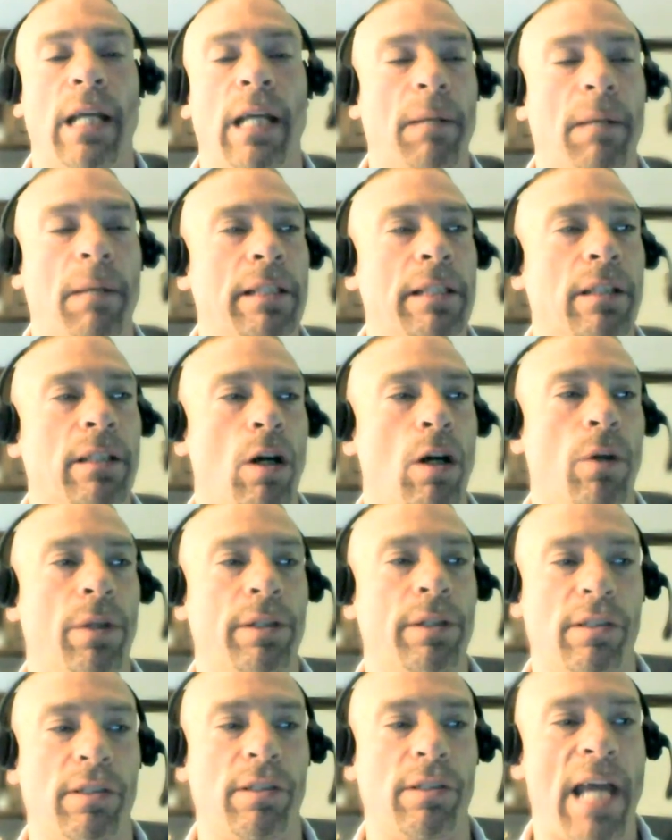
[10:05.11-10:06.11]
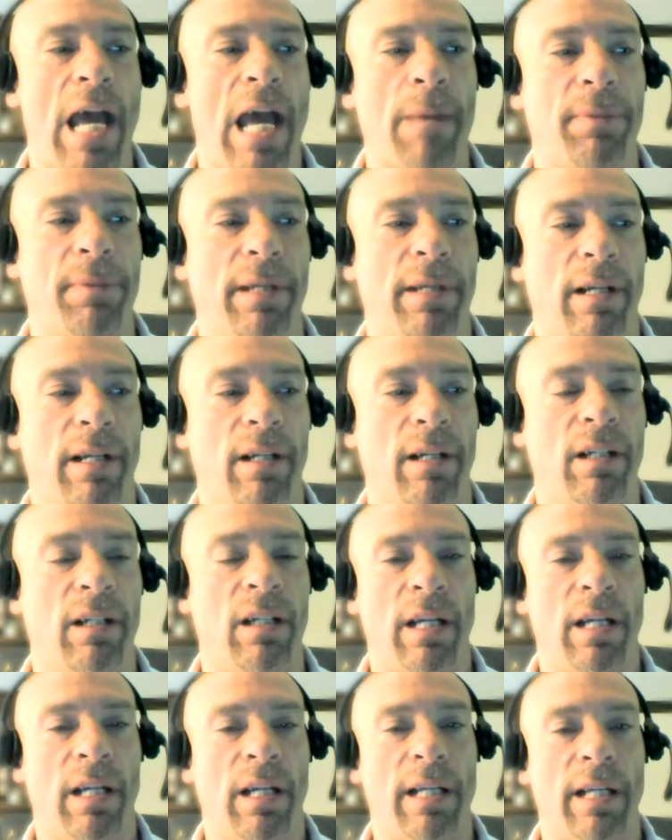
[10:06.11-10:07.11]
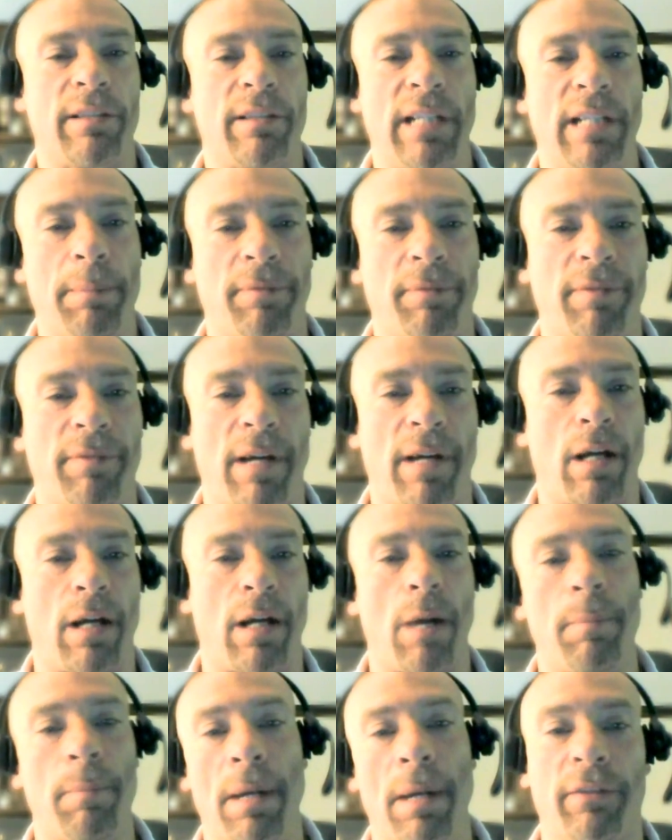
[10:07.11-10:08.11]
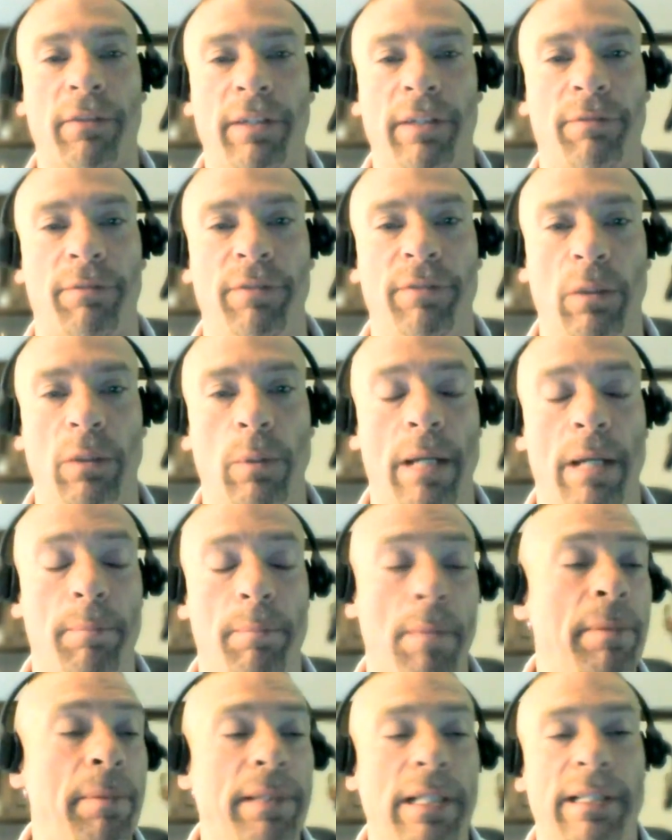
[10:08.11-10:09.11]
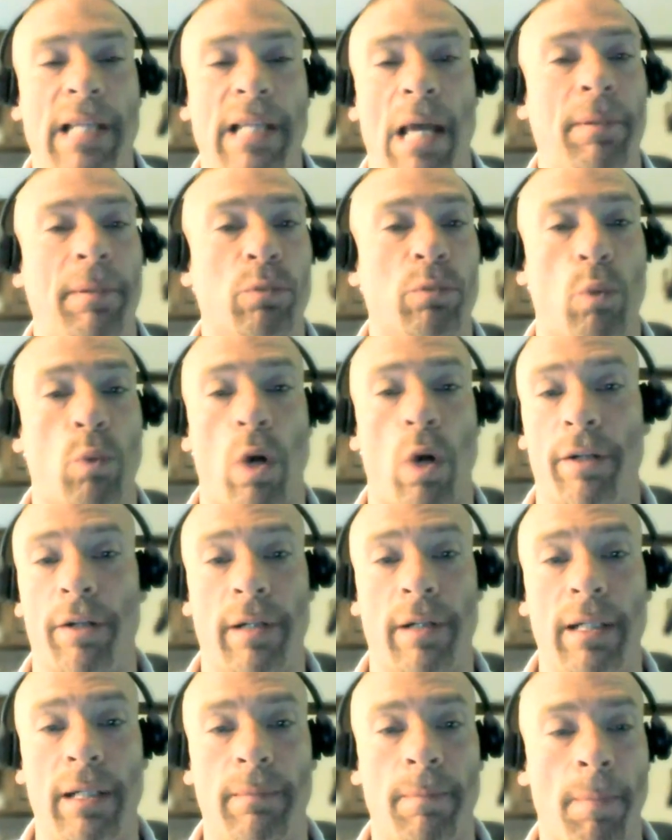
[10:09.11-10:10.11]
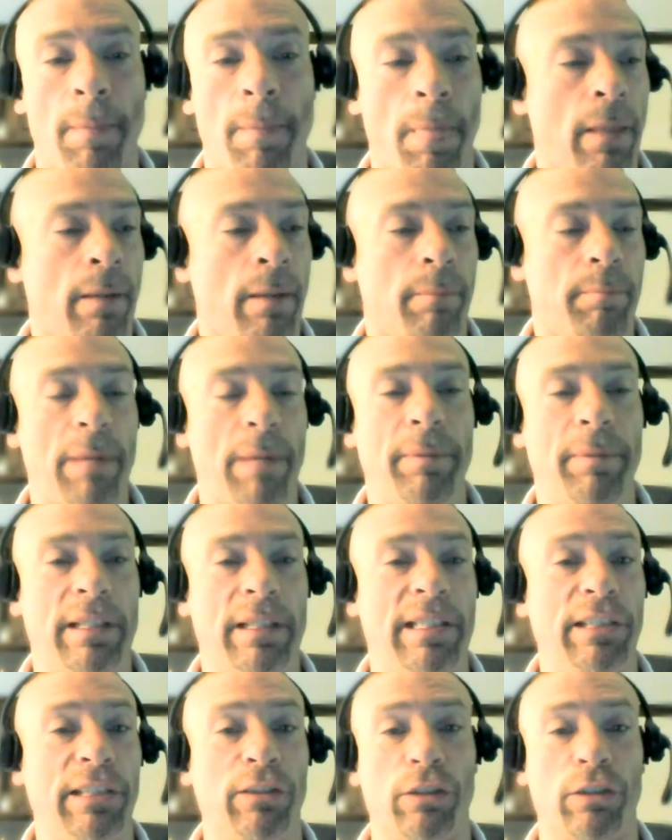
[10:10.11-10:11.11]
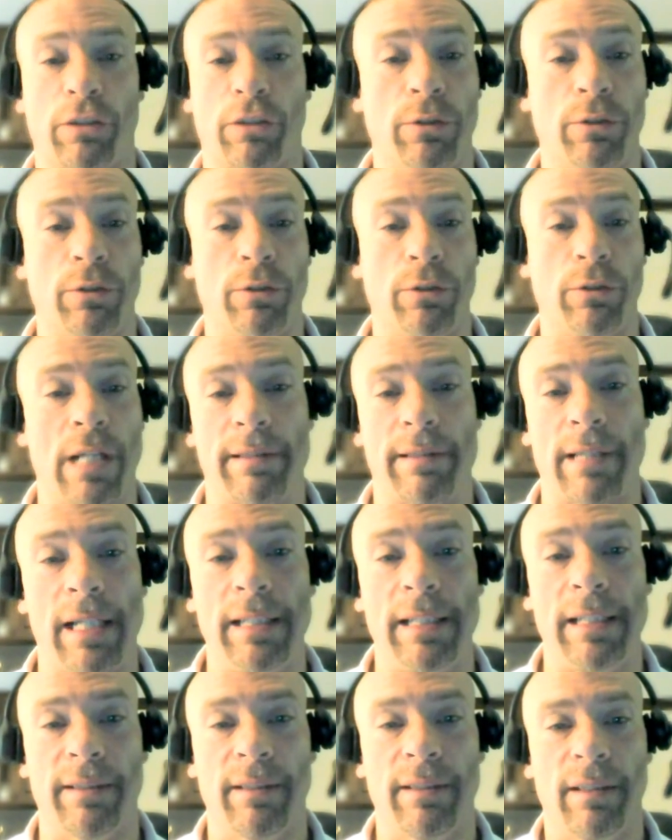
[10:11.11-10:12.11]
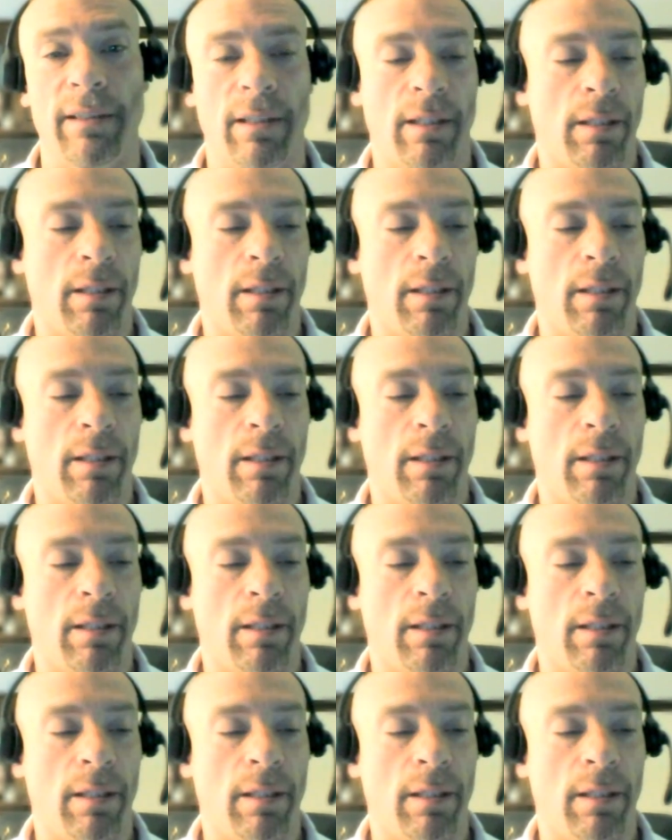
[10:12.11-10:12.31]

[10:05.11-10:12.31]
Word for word: And I might say, oh, there's a tap there, and there's an amplifier about 300 feet away. Maybe the tap has water in it. Maybe the seizure screw's not tight.